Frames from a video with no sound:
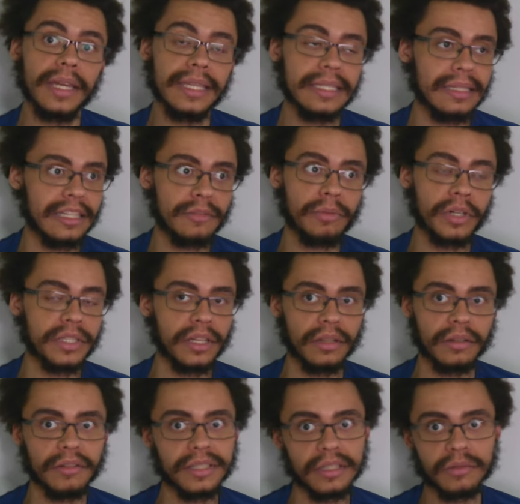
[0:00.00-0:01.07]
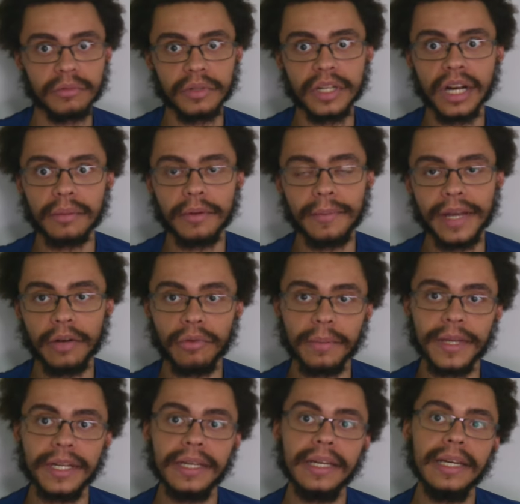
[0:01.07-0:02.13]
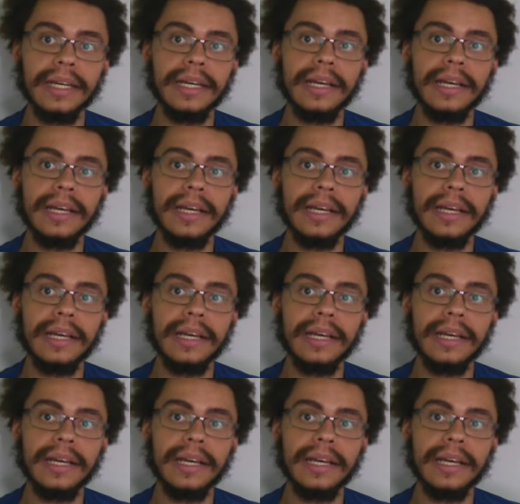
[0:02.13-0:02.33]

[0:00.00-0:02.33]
at least in this particular instance we're talking about men and women.